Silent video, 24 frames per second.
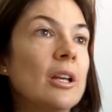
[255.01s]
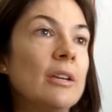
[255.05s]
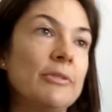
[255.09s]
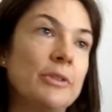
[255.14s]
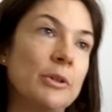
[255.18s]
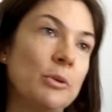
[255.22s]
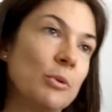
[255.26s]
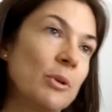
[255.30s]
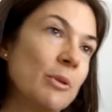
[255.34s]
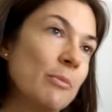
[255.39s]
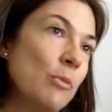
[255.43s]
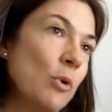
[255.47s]

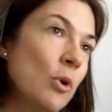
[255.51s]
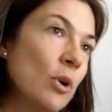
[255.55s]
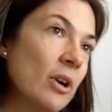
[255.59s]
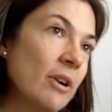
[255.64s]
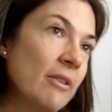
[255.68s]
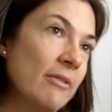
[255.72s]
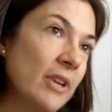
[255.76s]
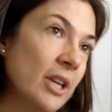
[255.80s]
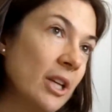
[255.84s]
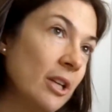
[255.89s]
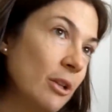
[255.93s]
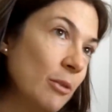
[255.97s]

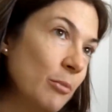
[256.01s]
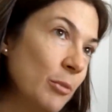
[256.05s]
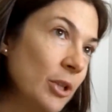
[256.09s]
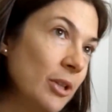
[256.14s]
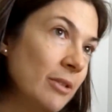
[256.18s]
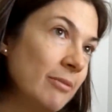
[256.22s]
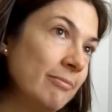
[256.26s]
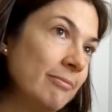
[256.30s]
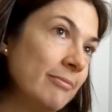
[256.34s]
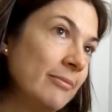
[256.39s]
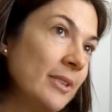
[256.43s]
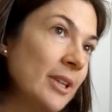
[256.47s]
more
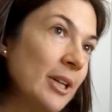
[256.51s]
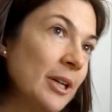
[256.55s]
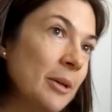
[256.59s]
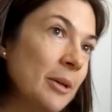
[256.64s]
available.